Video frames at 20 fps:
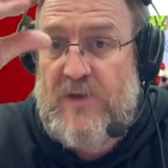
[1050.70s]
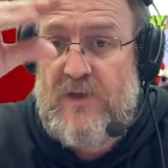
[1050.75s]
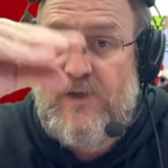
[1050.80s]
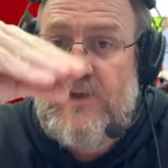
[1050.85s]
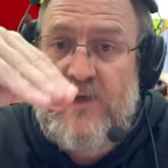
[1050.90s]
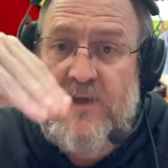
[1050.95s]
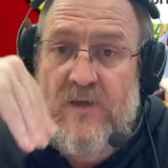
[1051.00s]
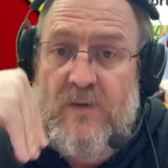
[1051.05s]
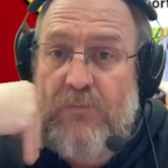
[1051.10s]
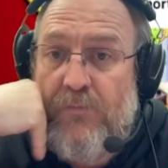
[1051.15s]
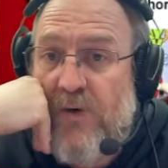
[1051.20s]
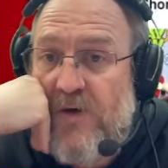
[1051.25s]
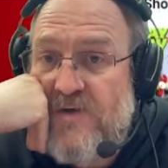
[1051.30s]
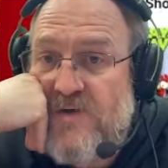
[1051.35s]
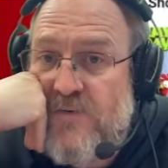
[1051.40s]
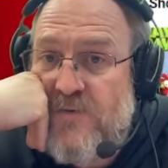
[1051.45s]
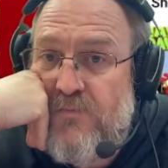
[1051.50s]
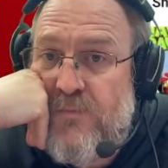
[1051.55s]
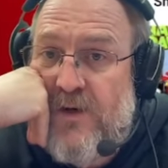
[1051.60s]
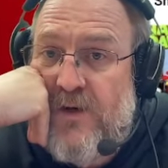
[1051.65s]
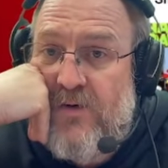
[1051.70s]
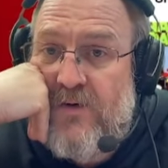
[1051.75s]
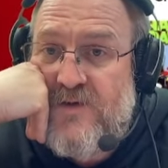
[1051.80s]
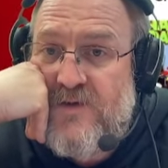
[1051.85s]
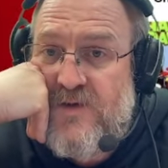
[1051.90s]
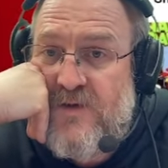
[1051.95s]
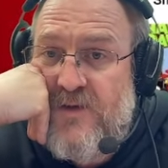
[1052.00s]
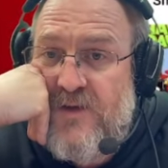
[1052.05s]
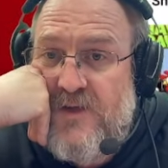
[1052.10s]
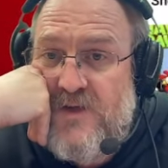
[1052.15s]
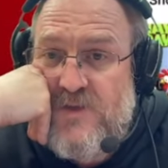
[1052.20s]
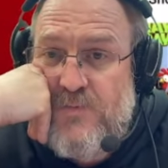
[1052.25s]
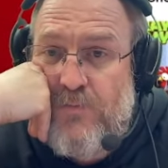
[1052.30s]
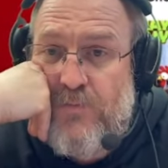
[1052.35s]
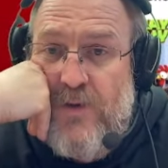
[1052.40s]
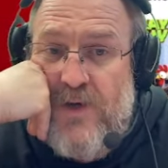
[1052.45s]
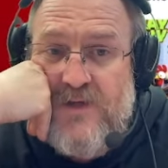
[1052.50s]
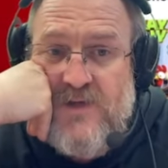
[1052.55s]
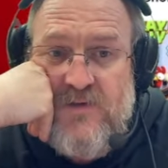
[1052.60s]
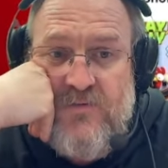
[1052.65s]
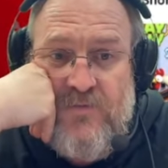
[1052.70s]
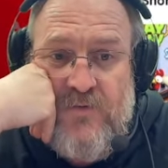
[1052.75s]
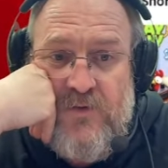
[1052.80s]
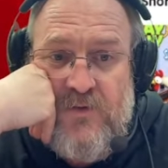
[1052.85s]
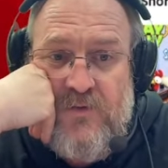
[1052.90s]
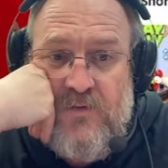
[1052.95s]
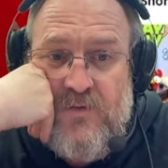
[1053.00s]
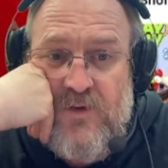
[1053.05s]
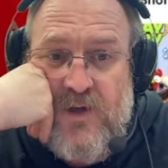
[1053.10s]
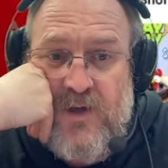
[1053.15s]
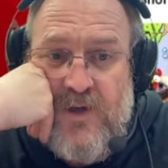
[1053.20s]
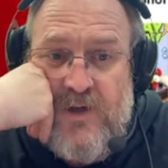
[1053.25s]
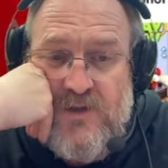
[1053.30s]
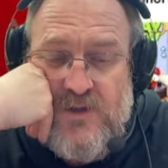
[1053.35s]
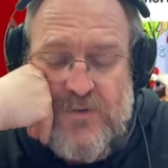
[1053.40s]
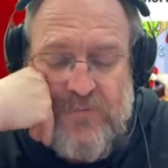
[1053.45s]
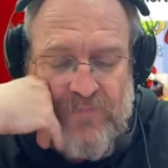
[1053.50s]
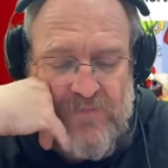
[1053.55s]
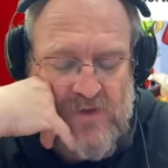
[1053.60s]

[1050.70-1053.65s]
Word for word: it near the bottom now because I think it's better for you guys.